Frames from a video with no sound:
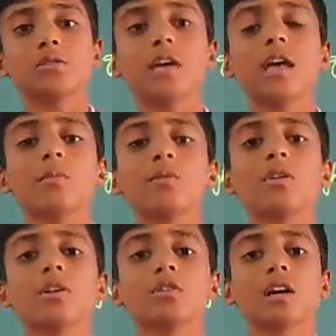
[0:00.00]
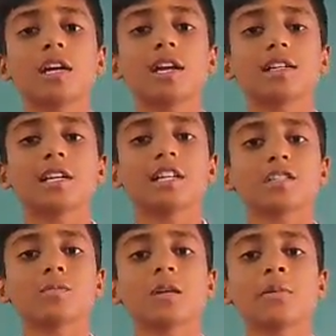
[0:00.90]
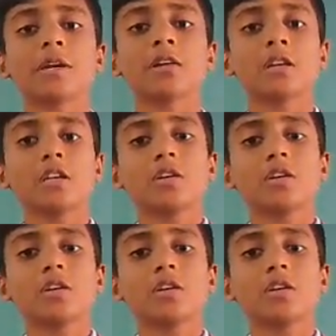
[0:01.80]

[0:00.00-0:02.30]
Today I am going to conduct an experiment